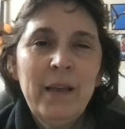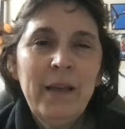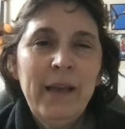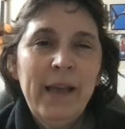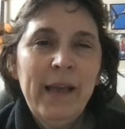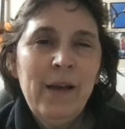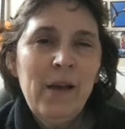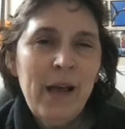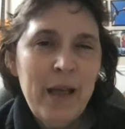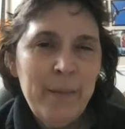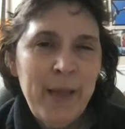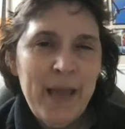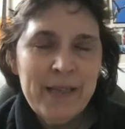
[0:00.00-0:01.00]
Now,
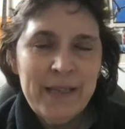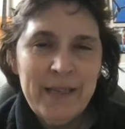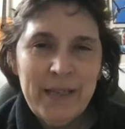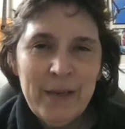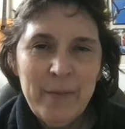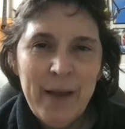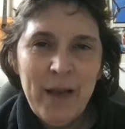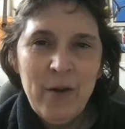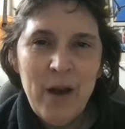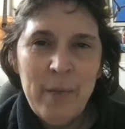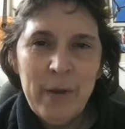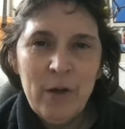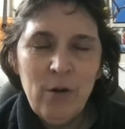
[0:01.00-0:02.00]
I'm guessing that my
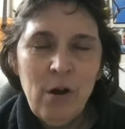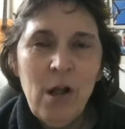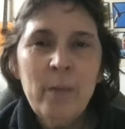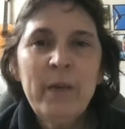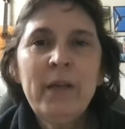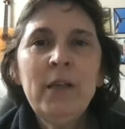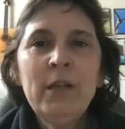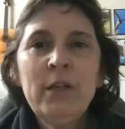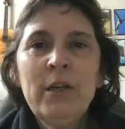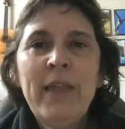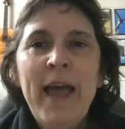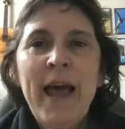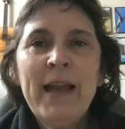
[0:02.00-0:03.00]
Grandma Krallman
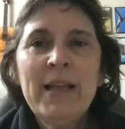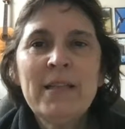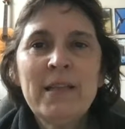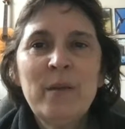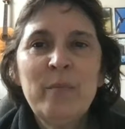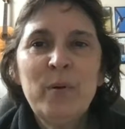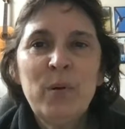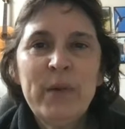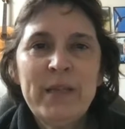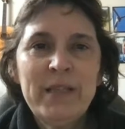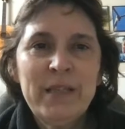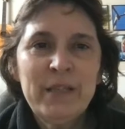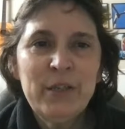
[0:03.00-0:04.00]
learned that at some
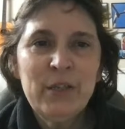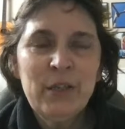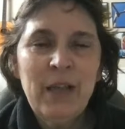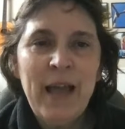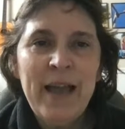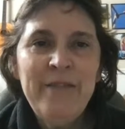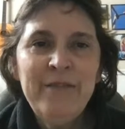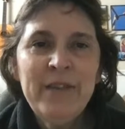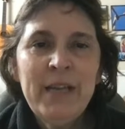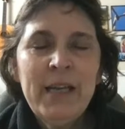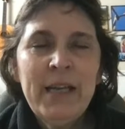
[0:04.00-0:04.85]
point in her life,